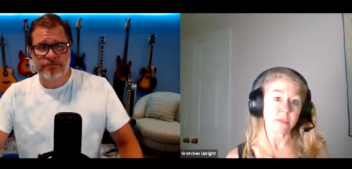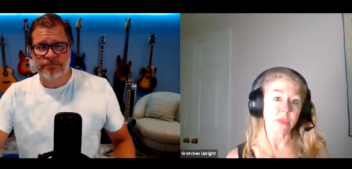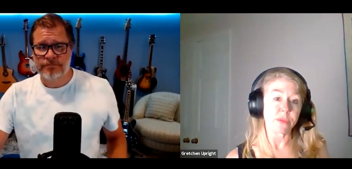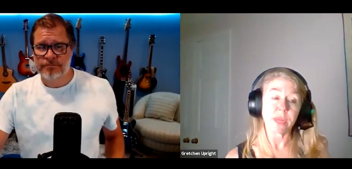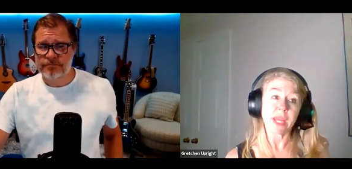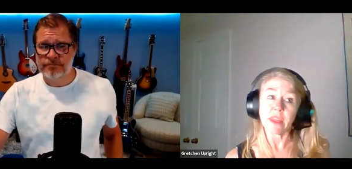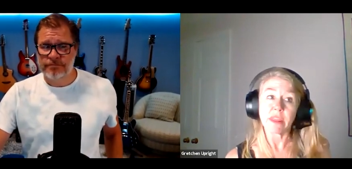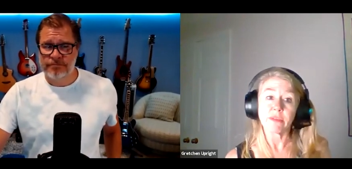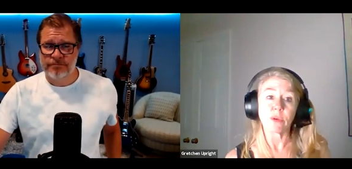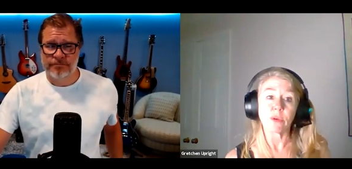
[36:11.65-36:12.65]
Speaker 1: three out of
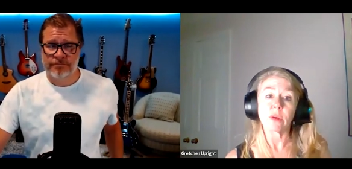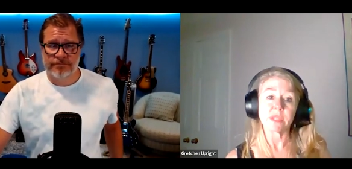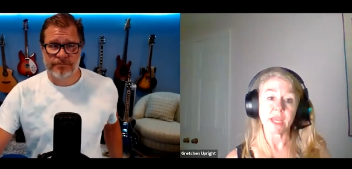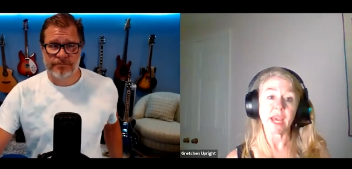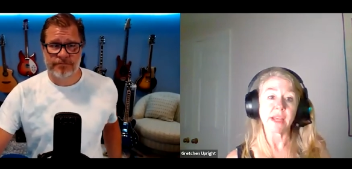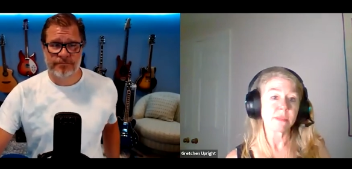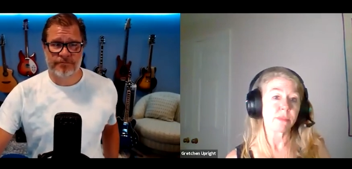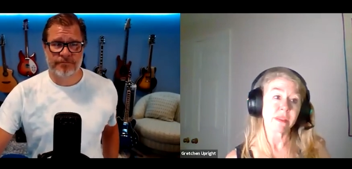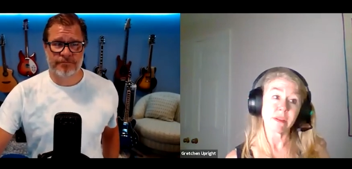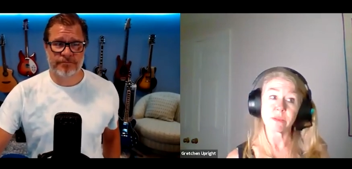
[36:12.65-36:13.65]
the four was yes,
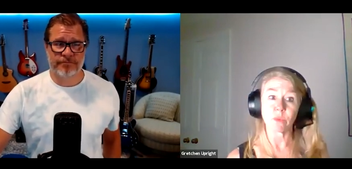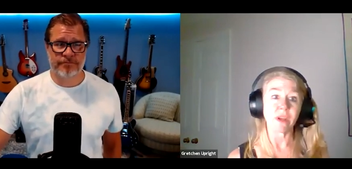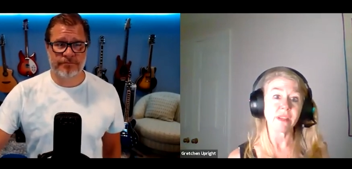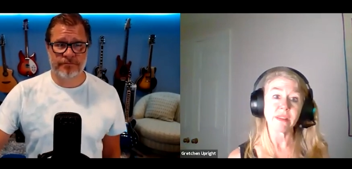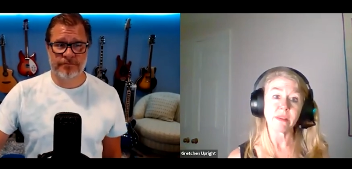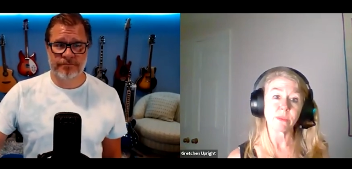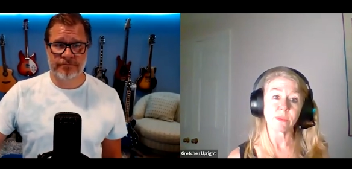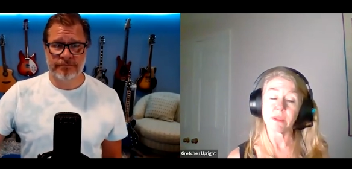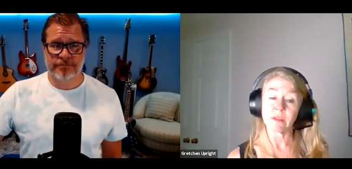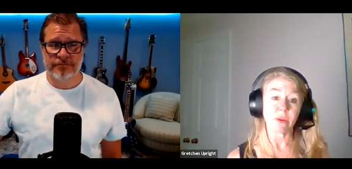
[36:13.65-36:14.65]
but there's one that
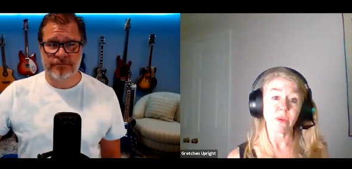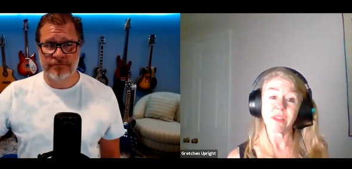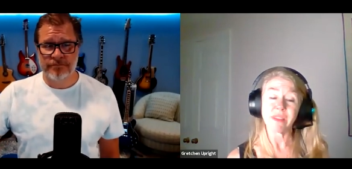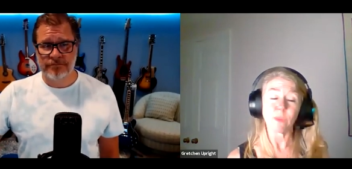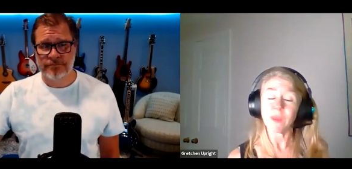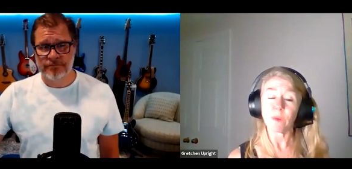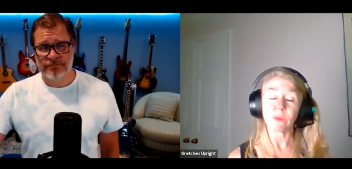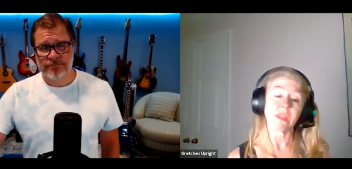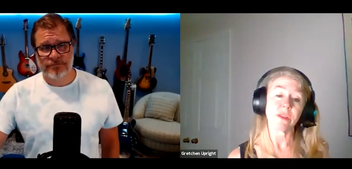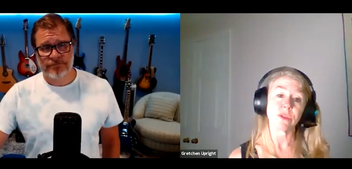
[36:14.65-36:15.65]
we're loading that we don't
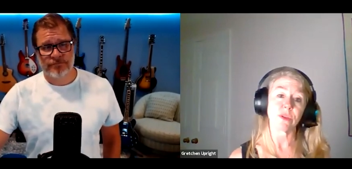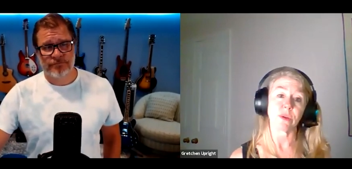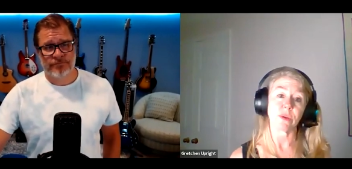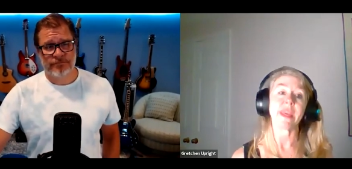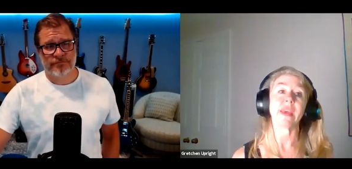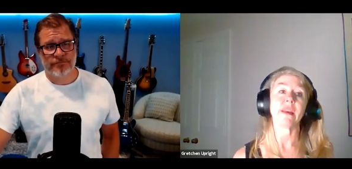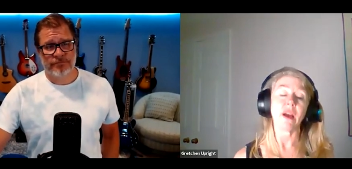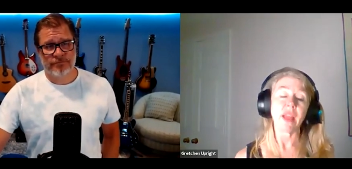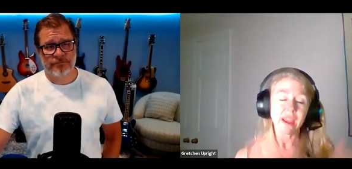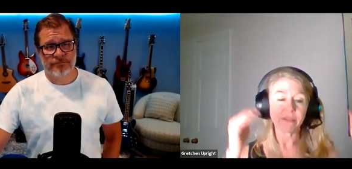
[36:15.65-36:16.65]
need to. And that
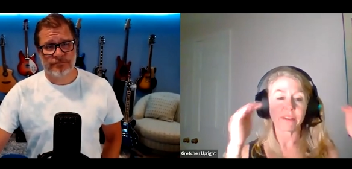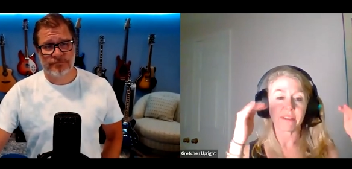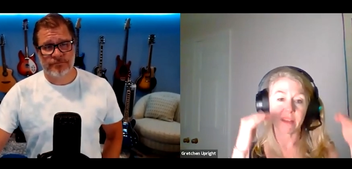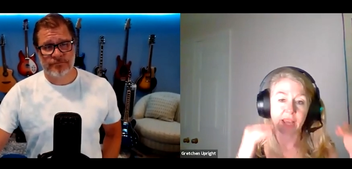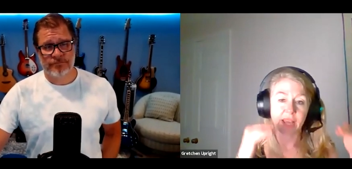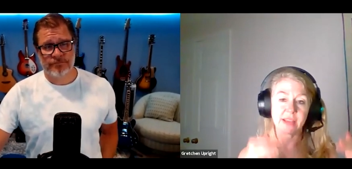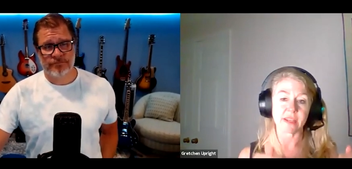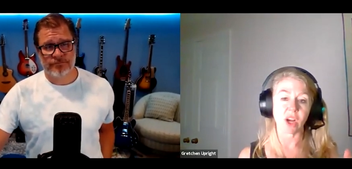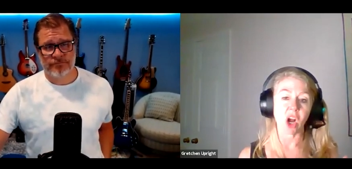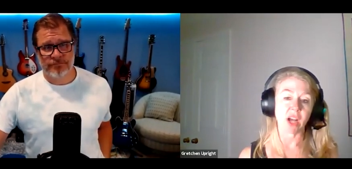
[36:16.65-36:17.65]
everything has a
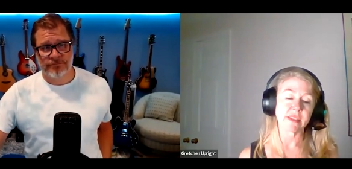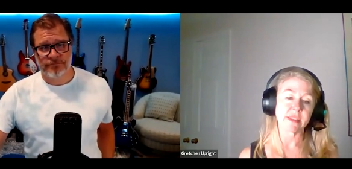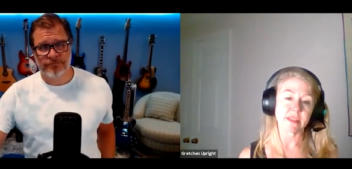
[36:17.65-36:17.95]
cost